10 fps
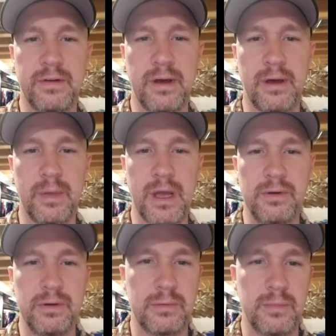I
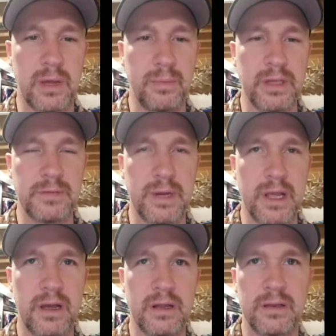do it in my basement.
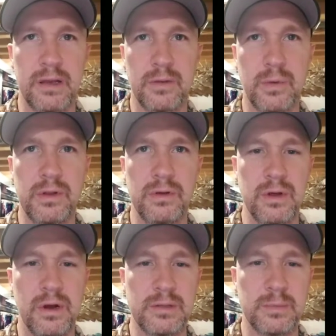I got 22
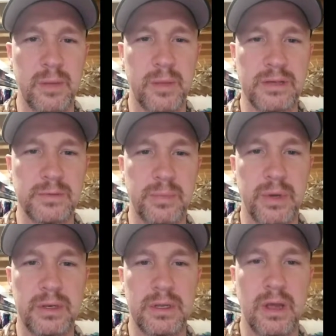yards in my basement,
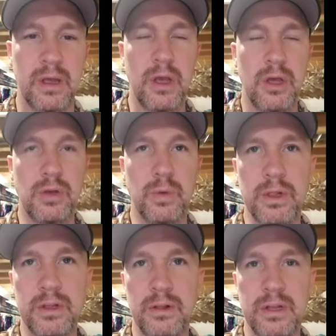but you
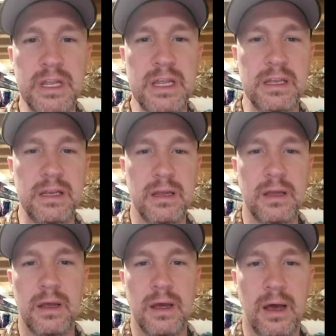really only need
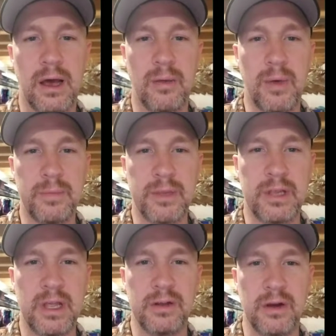up to
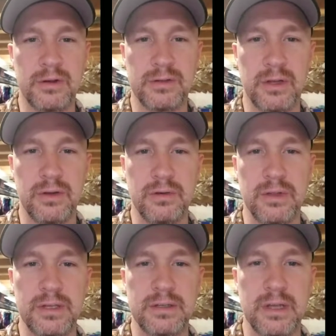10 yards to do
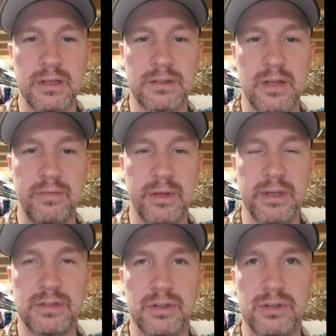this and a safe
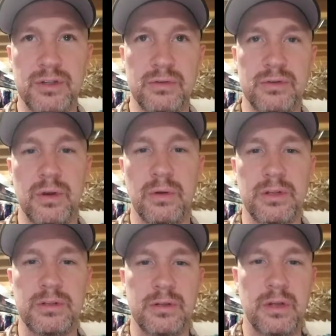place to shoot. So
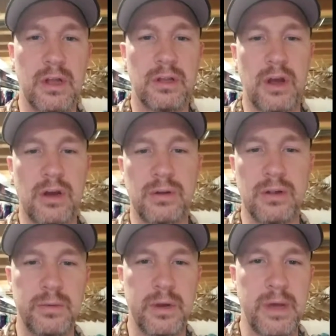let's talk to you a
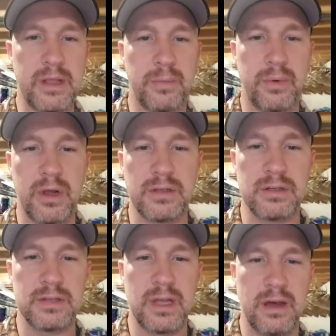little bit about the
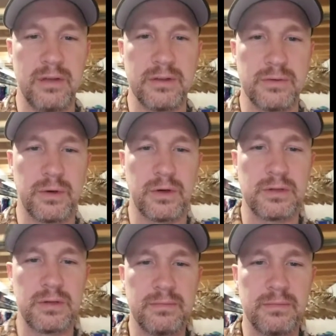process of how this works.